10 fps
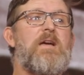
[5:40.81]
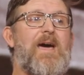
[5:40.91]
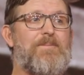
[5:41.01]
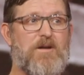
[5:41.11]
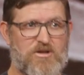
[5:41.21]
And
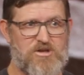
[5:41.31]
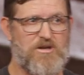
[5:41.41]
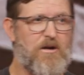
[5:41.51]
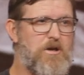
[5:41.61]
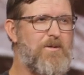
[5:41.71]
I'm going to
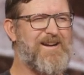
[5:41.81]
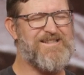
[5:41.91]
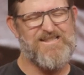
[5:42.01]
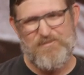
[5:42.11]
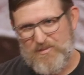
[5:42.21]
show you
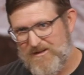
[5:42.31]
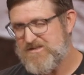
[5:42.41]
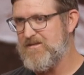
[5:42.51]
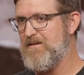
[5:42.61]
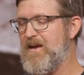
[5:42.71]

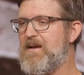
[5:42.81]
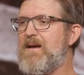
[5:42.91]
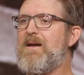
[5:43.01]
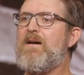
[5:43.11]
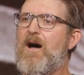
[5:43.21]
explicitly
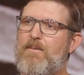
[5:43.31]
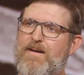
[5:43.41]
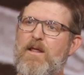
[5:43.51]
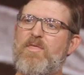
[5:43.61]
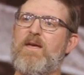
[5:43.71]
how
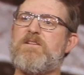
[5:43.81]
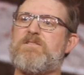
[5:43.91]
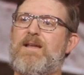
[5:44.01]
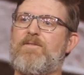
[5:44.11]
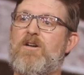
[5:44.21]
many things
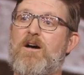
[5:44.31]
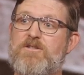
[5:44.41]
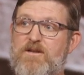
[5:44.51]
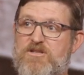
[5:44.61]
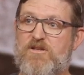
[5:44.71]
that have caused
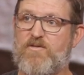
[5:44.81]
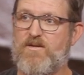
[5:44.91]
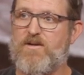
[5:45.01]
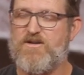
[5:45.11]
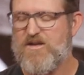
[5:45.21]
our nation to
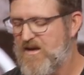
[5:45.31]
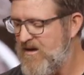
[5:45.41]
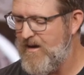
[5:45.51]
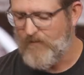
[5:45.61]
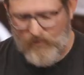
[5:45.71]
flourish
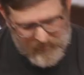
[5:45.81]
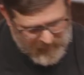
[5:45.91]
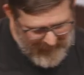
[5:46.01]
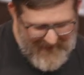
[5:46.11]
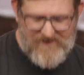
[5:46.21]
come
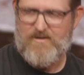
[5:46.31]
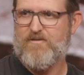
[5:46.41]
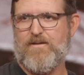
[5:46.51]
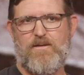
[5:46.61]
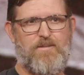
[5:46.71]
right
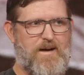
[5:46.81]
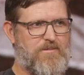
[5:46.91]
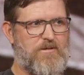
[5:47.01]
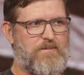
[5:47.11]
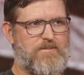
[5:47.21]
from the Bible